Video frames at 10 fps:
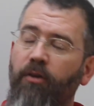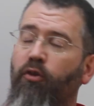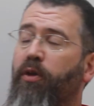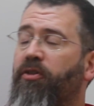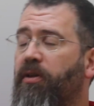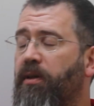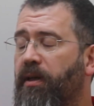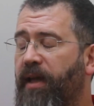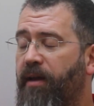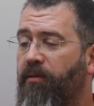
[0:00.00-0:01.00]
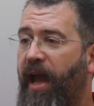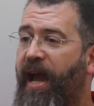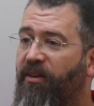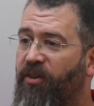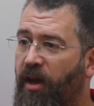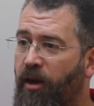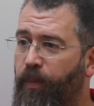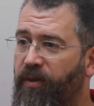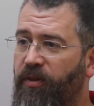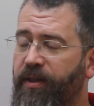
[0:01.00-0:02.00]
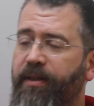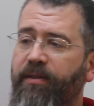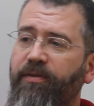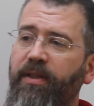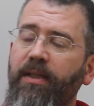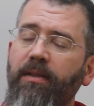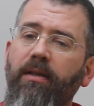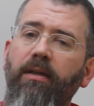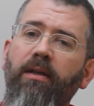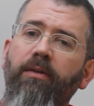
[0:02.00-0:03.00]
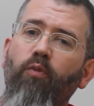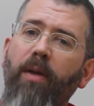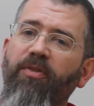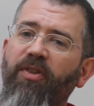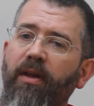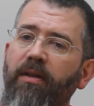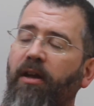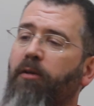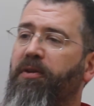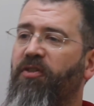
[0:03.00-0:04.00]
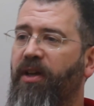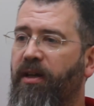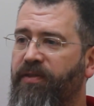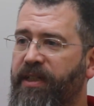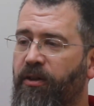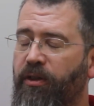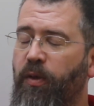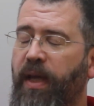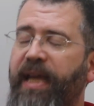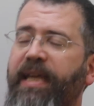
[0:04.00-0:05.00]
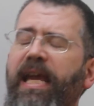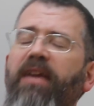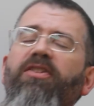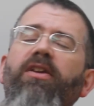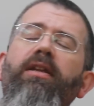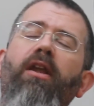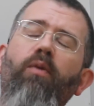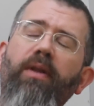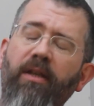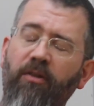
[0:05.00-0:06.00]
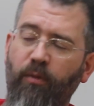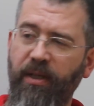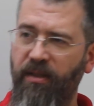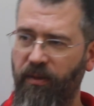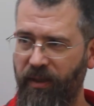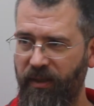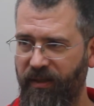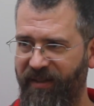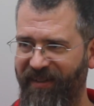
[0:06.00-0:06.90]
Twitter account at OpenTRV, website opentrv.uk. Yes, I know we need to redo it.